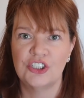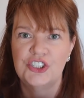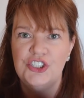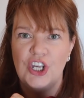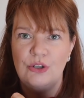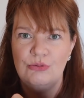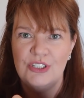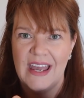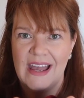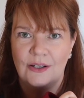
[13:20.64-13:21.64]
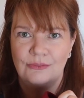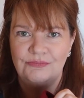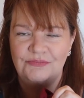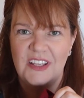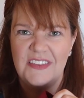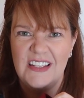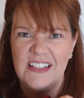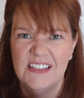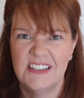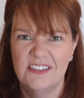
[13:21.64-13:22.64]
sewn down, that
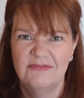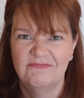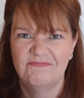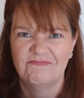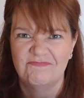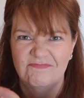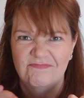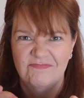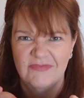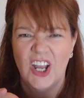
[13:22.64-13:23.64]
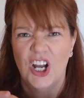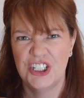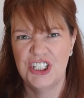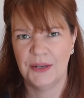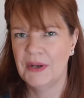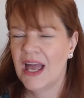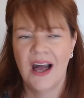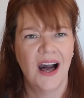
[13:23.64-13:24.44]
these are genuine.